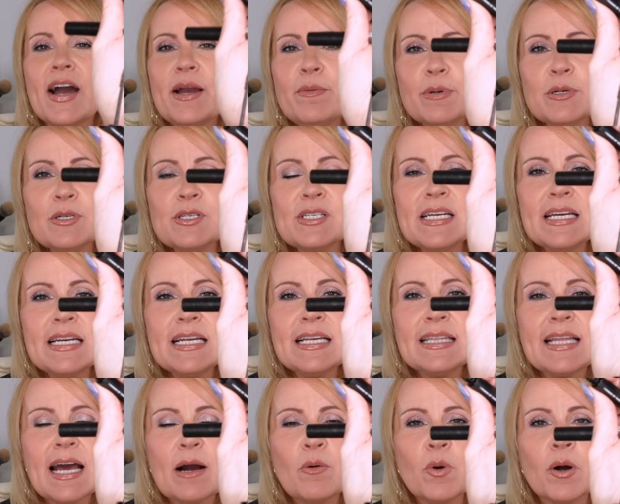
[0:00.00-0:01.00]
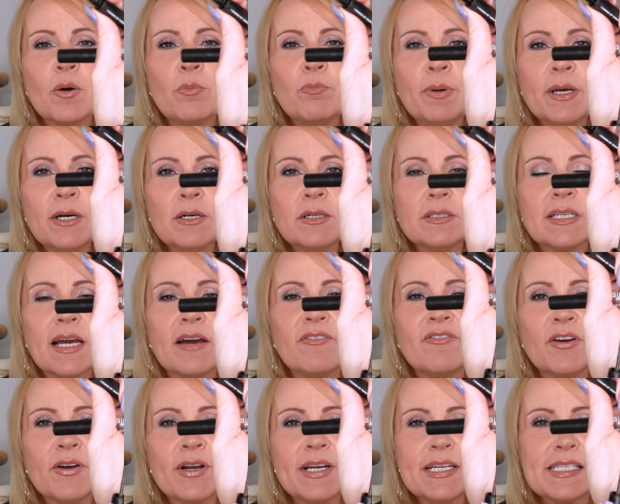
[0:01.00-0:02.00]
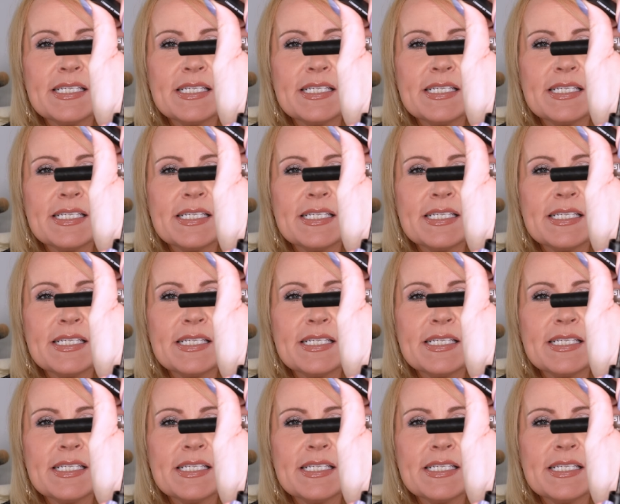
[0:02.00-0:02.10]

fibers in it that will build a very